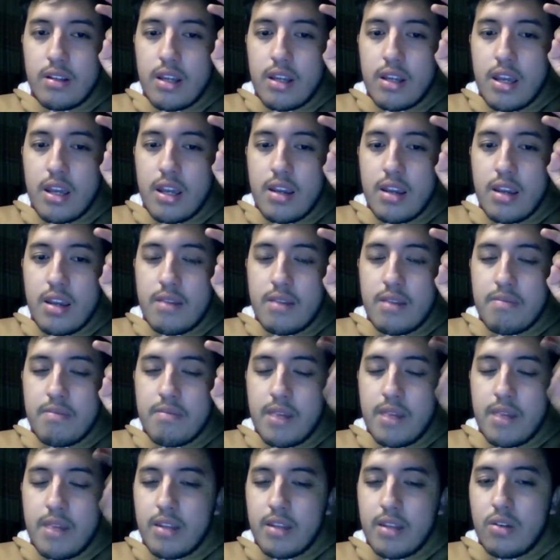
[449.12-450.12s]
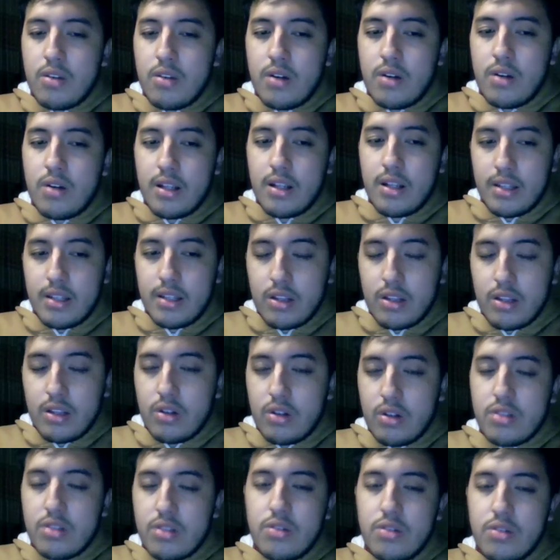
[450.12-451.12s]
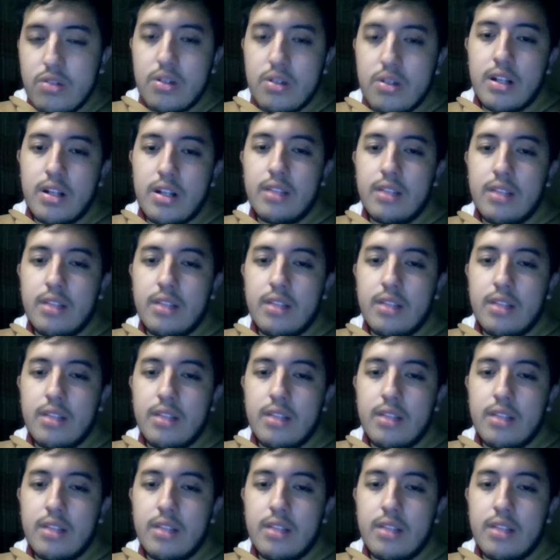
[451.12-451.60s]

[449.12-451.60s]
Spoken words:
a bad URL, the DOIS URL.